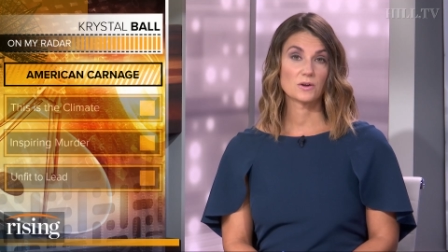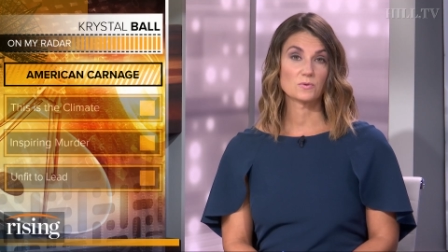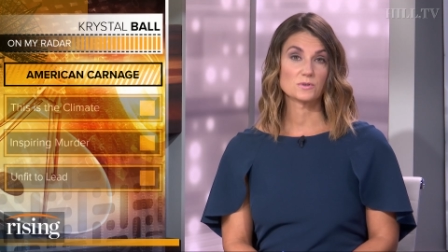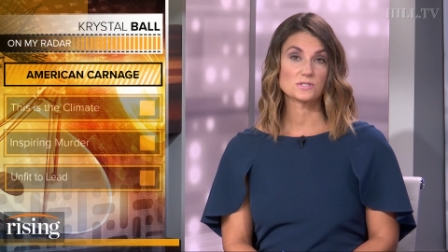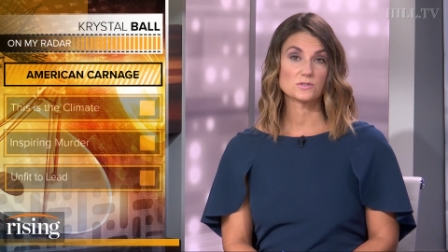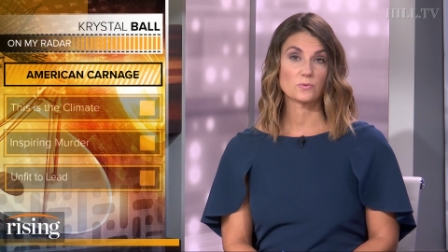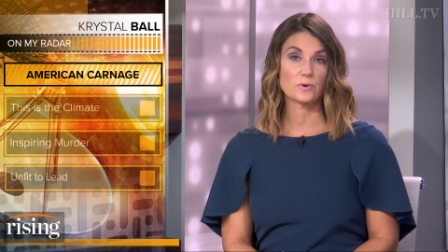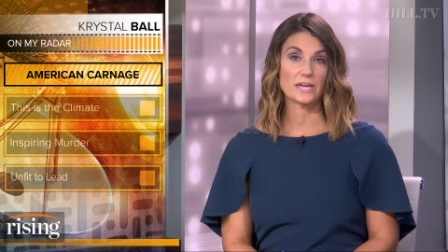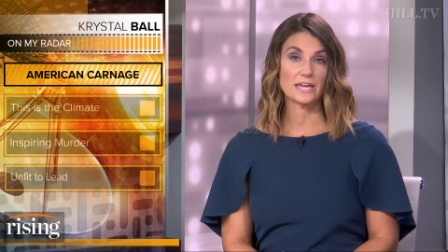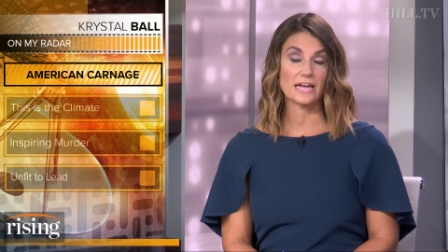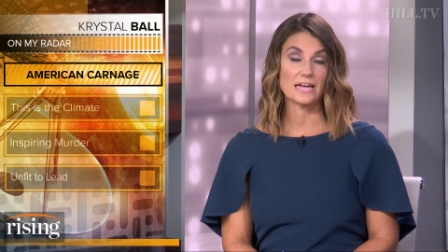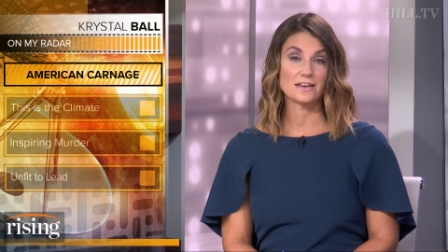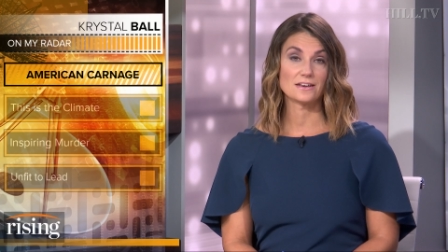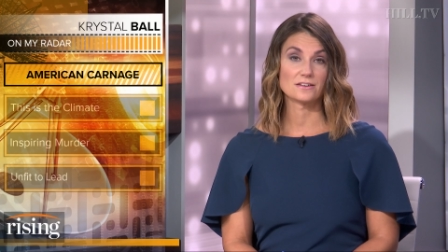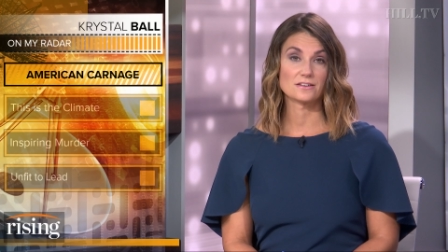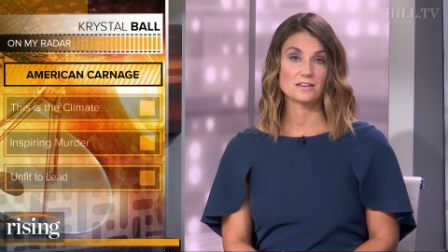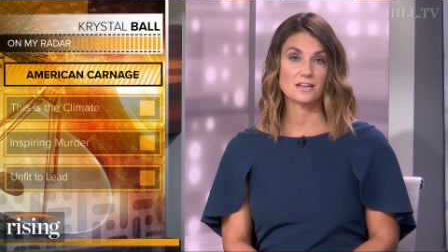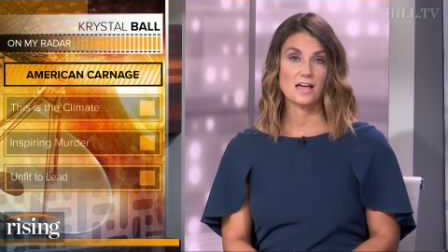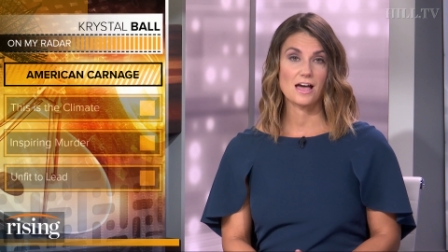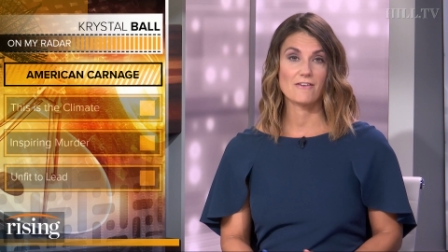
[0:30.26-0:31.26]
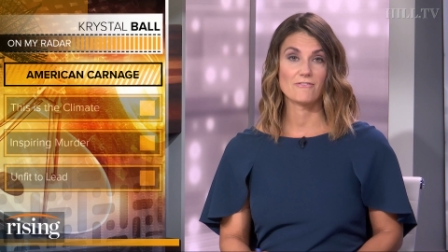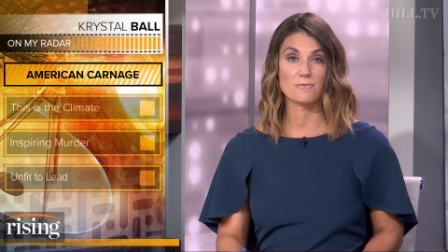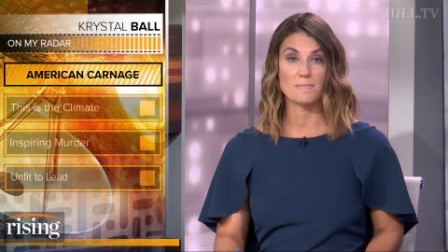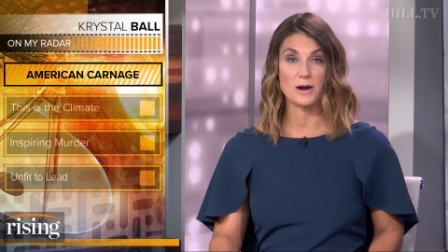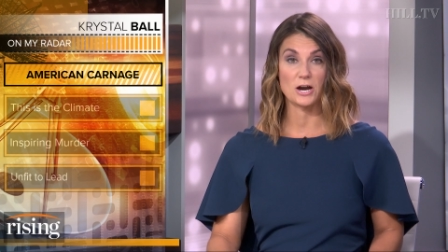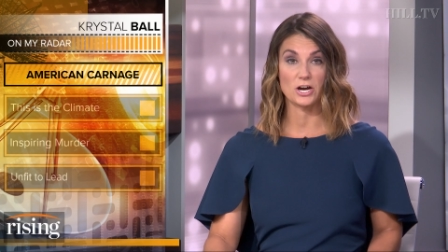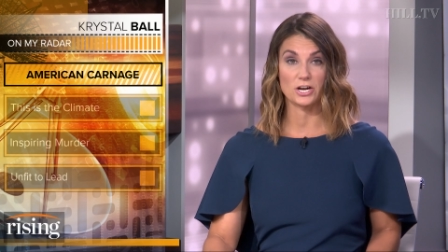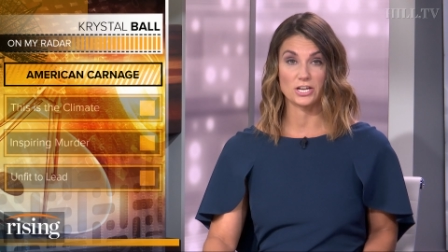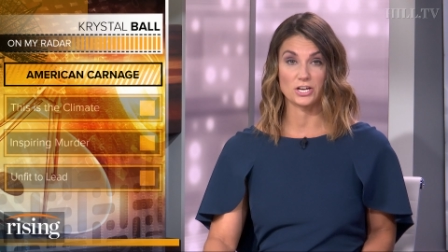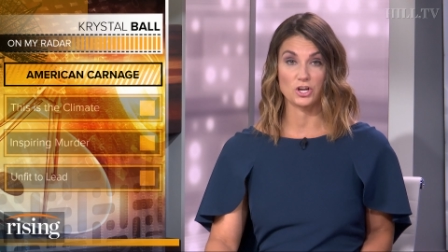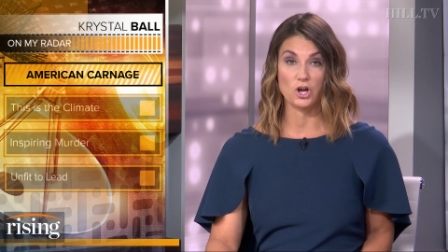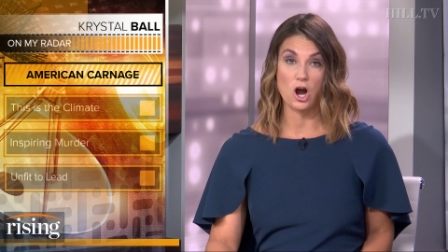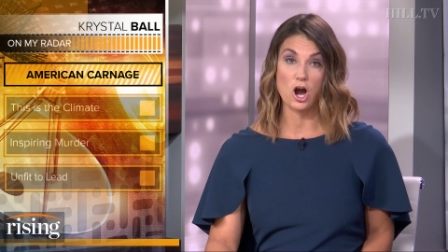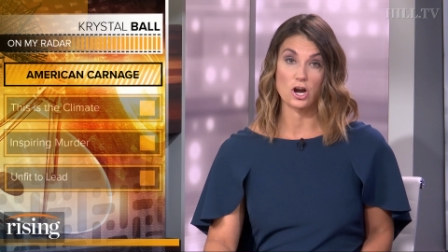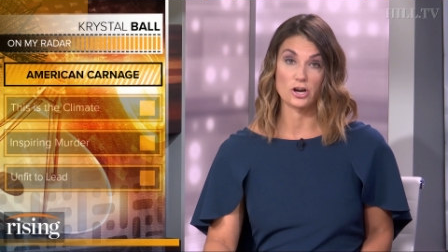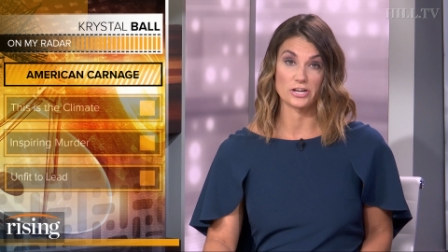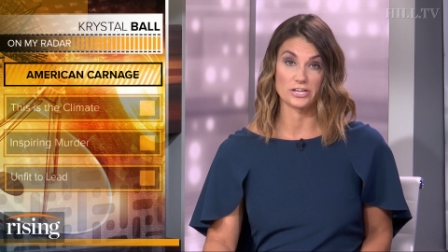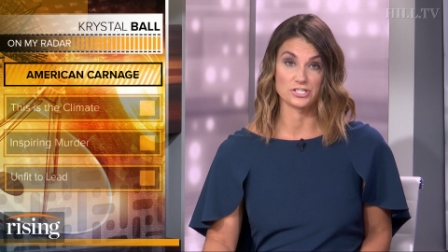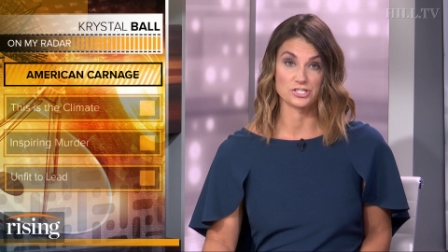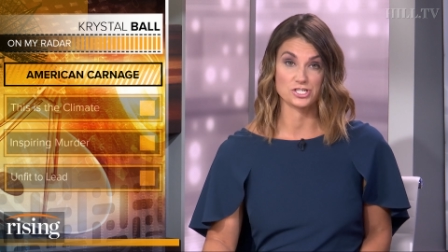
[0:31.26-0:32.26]
it was a weekend of American
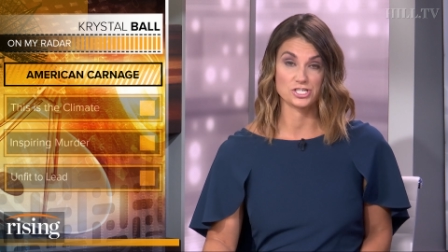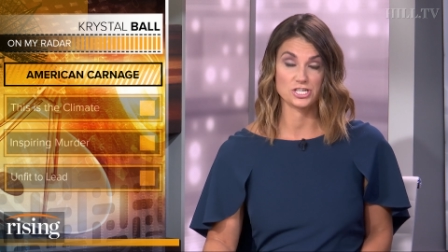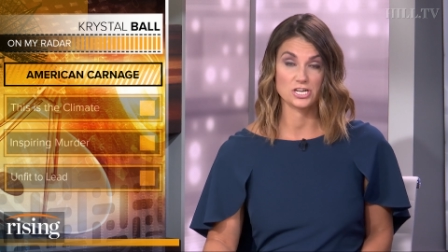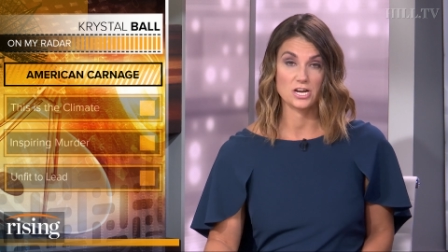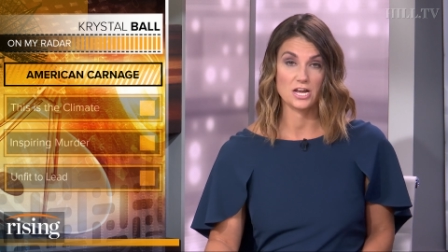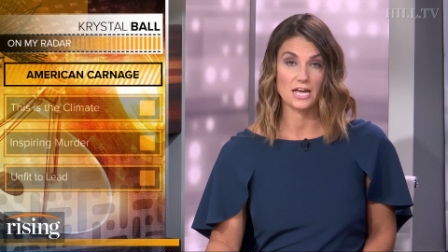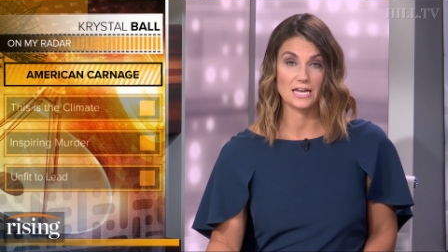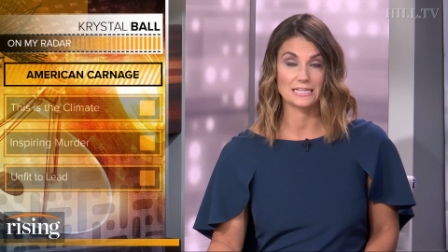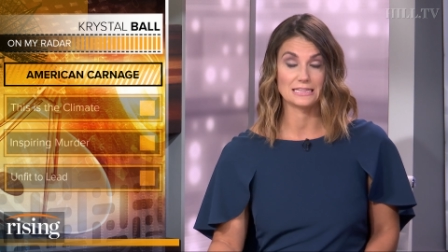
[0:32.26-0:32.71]
carnage.